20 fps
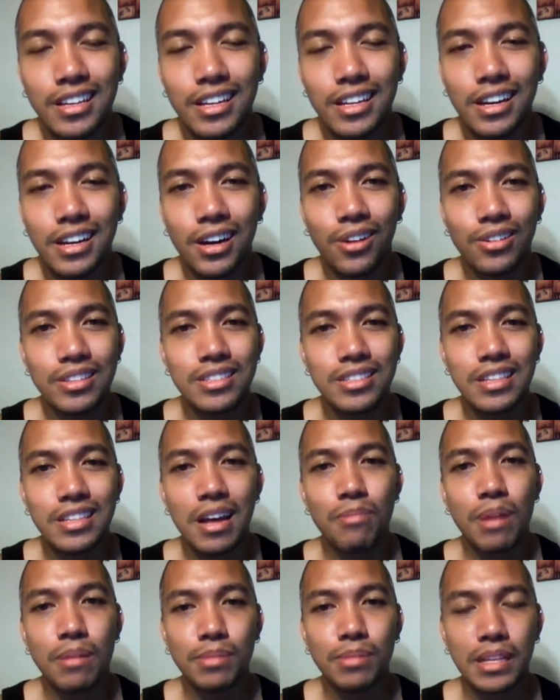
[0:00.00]
It's
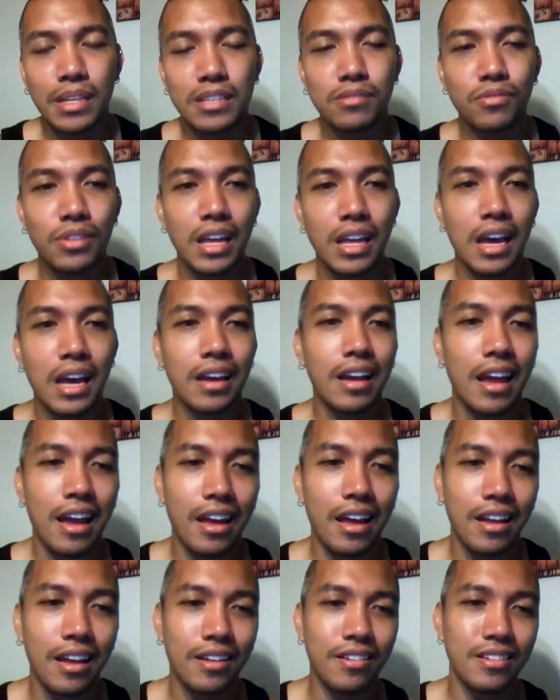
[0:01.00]
not my place for that,
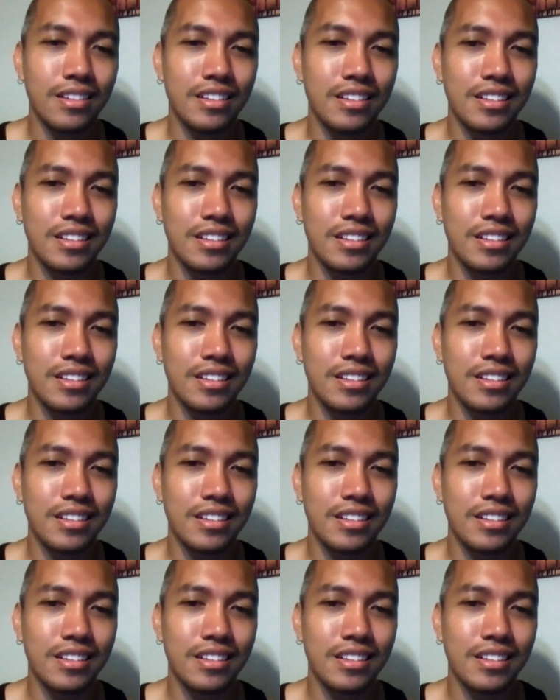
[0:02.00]
and